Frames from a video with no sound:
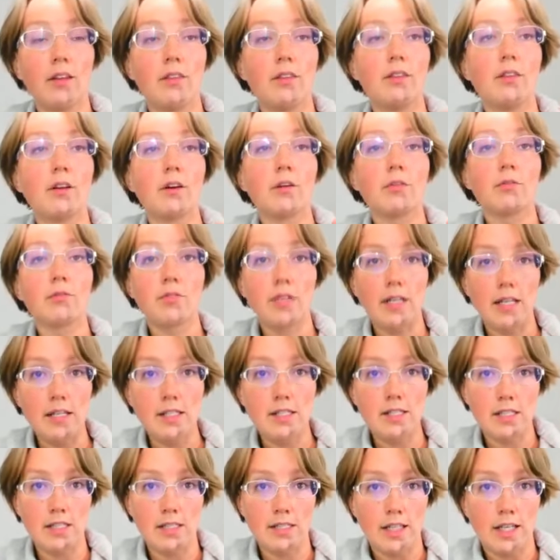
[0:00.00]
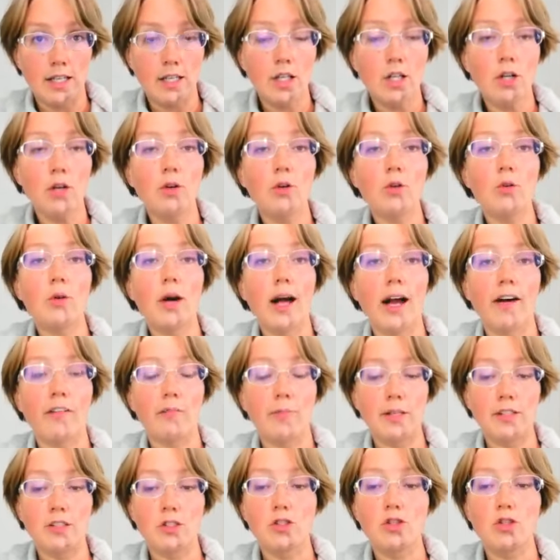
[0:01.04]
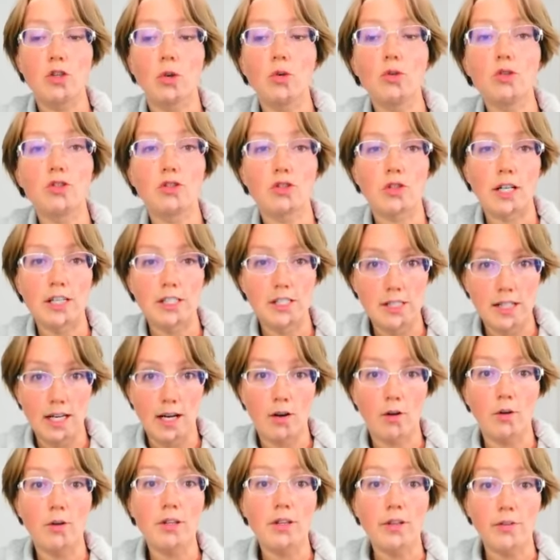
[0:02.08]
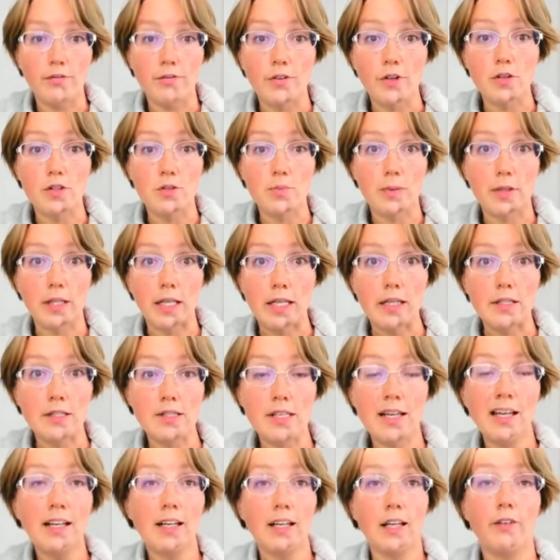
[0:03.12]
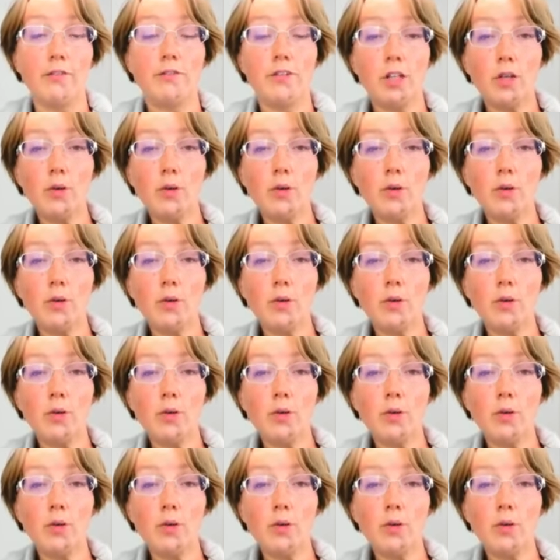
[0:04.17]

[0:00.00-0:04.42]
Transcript: the reason that you have been so stressed out in the first place. If you